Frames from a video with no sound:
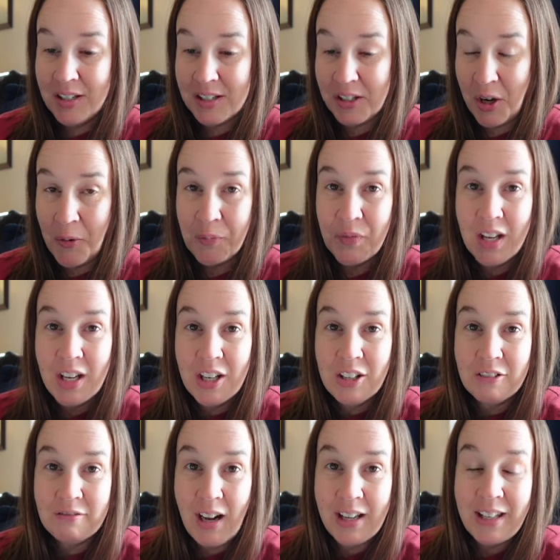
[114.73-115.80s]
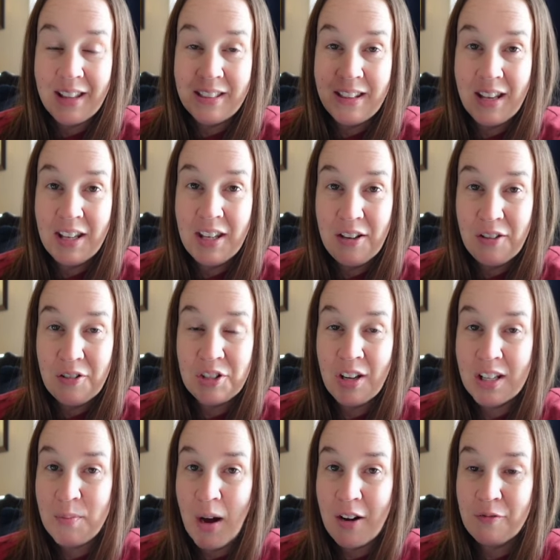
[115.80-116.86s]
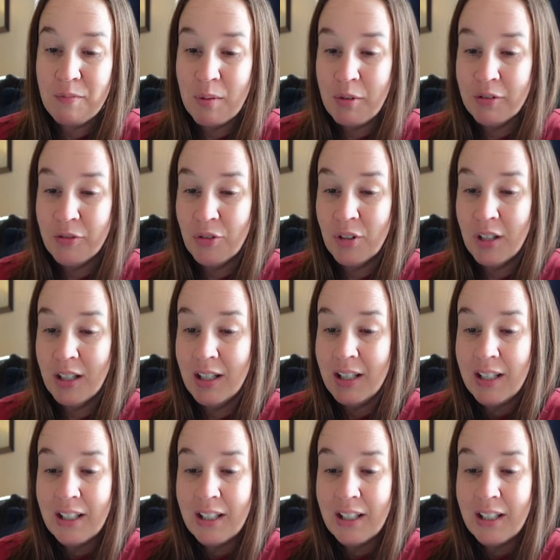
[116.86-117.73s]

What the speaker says: So Rhonda, thank you. She has bought from me before,